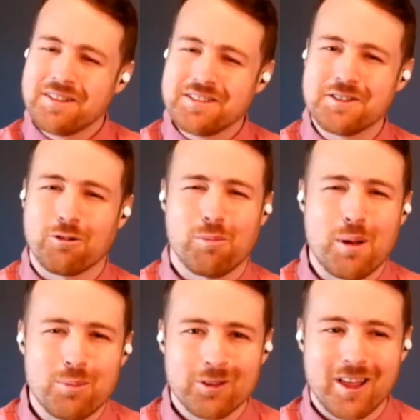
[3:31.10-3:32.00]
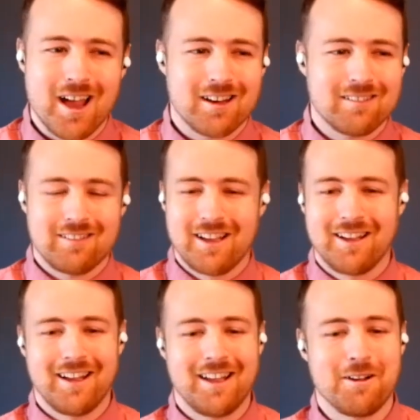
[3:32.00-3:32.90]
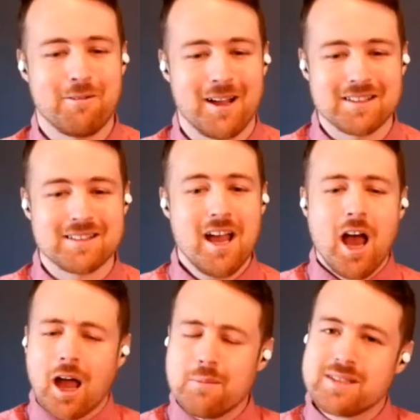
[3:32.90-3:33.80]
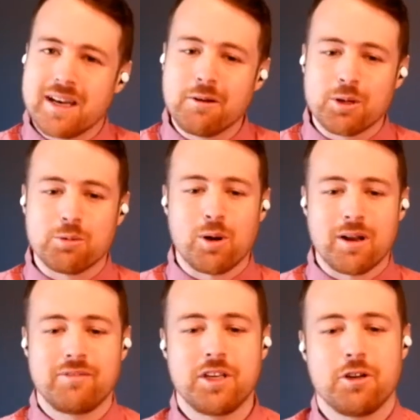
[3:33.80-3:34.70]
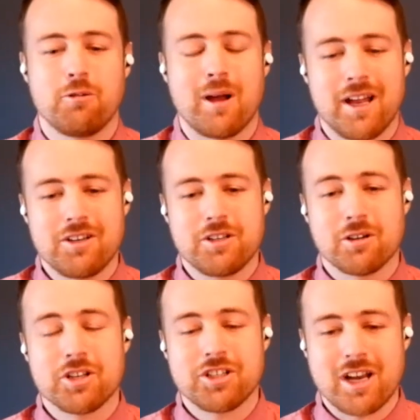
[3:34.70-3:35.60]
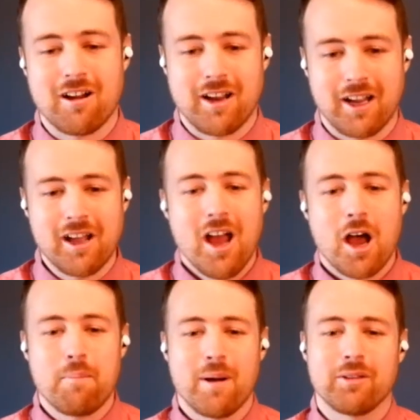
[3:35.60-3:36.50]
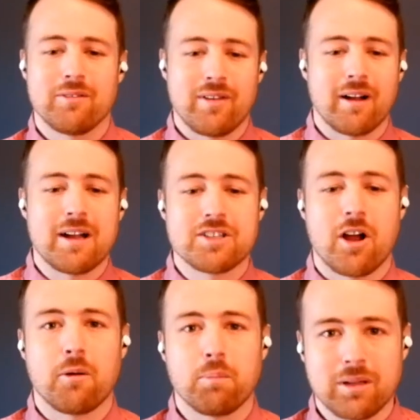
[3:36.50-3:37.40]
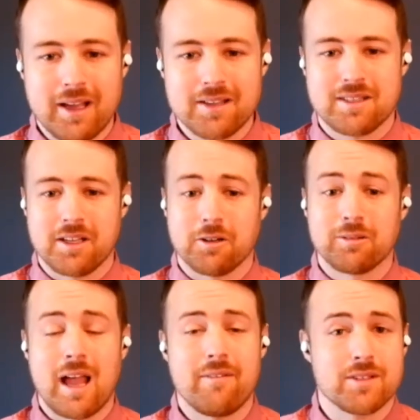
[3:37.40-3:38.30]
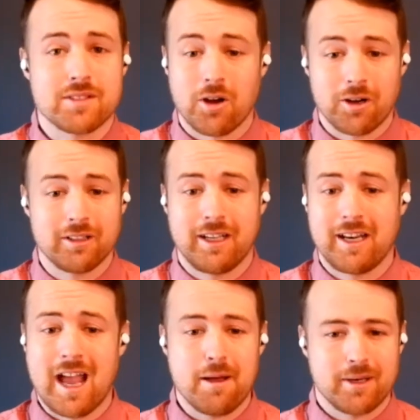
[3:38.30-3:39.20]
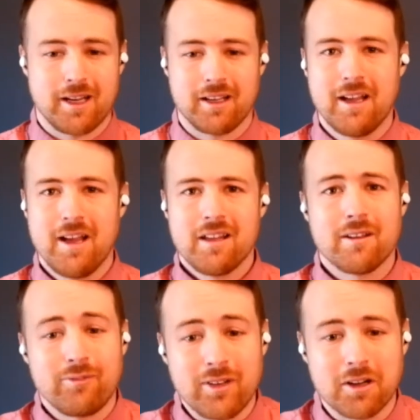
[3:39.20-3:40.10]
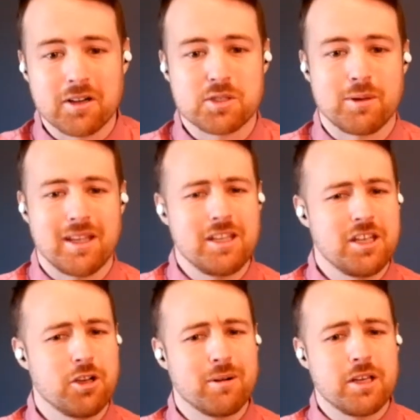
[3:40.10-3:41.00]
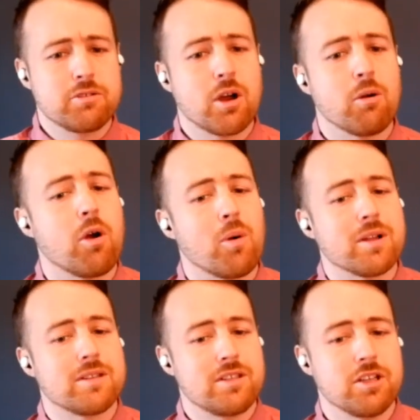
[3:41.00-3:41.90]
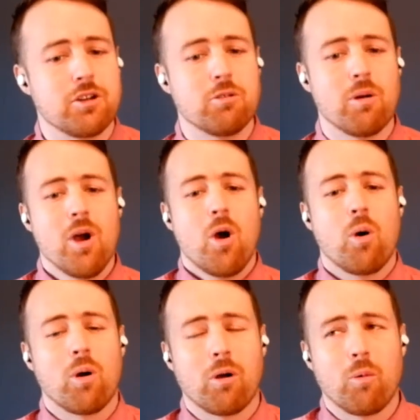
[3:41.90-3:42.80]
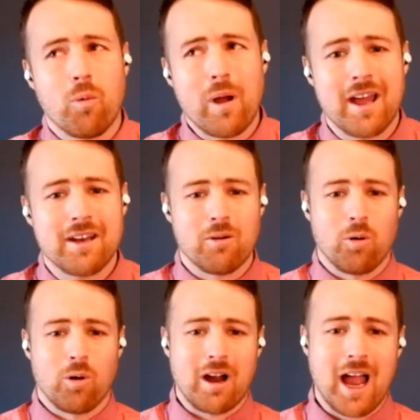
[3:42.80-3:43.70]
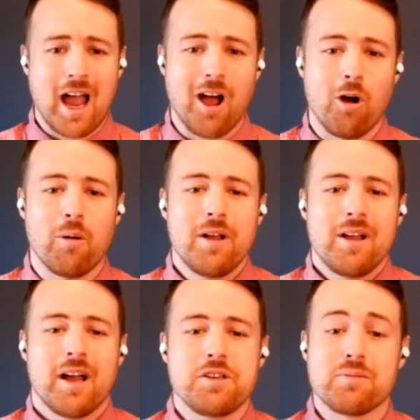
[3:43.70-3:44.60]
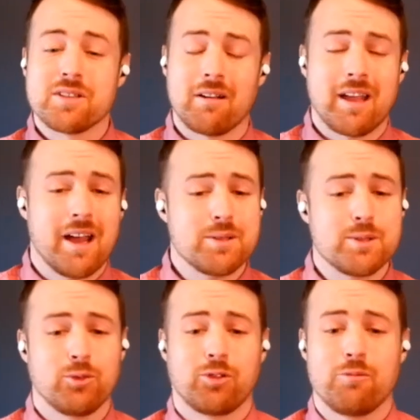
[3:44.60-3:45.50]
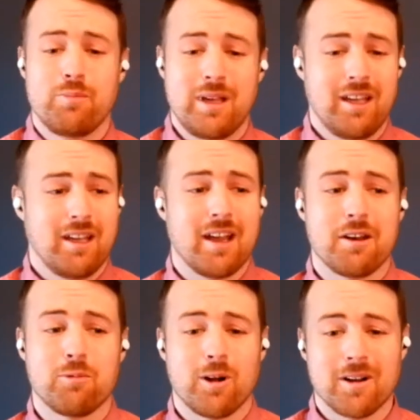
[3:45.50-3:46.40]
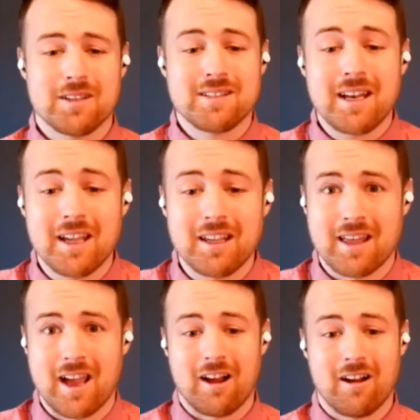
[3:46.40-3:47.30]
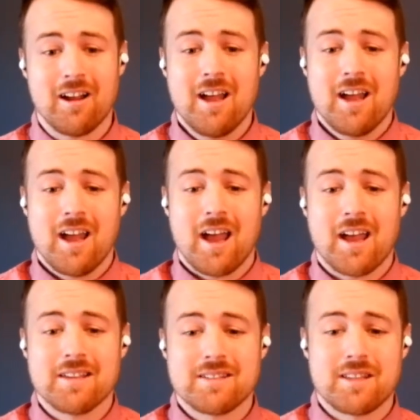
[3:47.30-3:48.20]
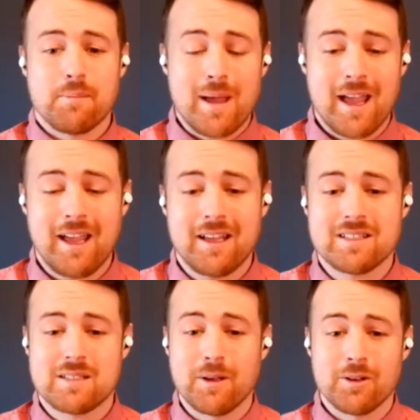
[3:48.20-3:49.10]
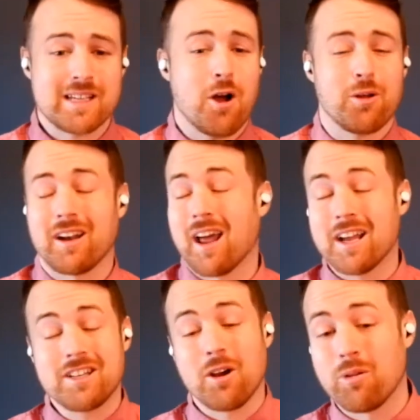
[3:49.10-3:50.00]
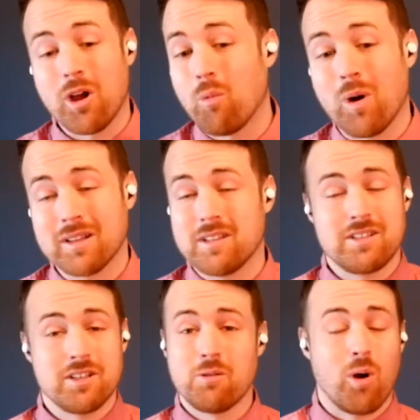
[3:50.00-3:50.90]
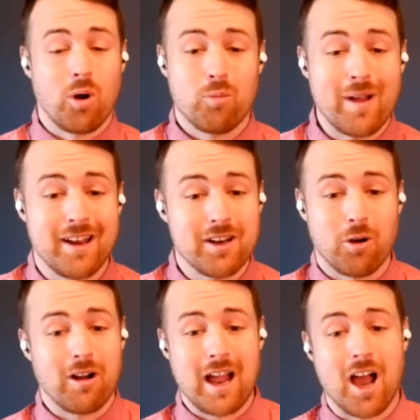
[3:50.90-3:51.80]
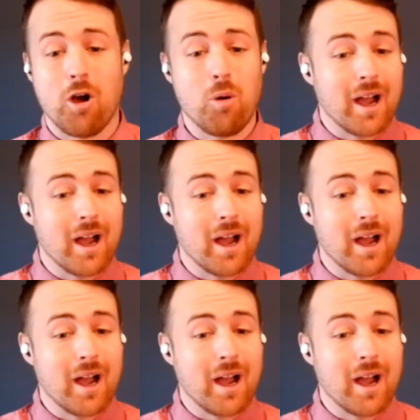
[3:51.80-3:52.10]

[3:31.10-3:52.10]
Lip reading: Do you remember that? Anyways, I'm sitting with one of you and you're sharing about the very dark place that your life is currently inhabiting, the fears within you, and you don't know what to do or when or how, and you've sought counsel from me, and we're sitting there as the pain spills out and I don't know what to do or when or how.